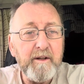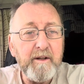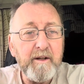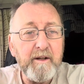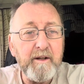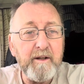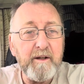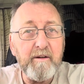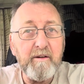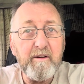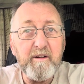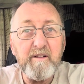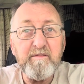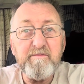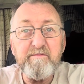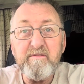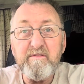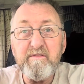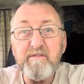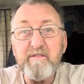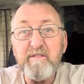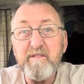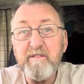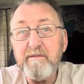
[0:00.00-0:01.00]
And I'm
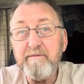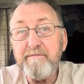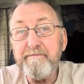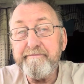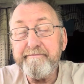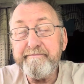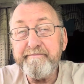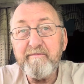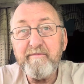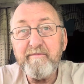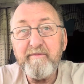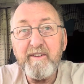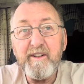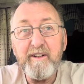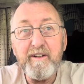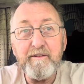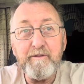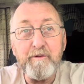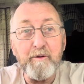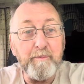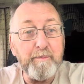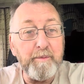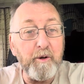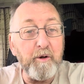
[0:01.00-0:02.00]

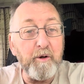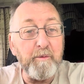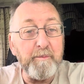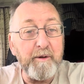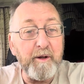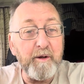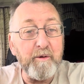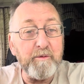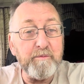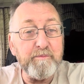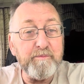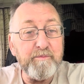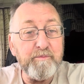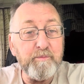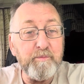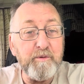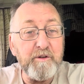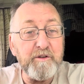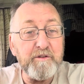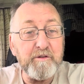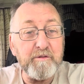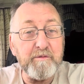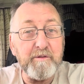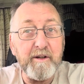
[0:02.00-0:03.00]
not blowing my own
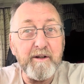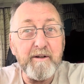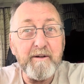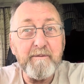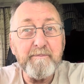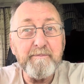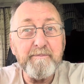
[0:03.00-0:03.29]
whistle here,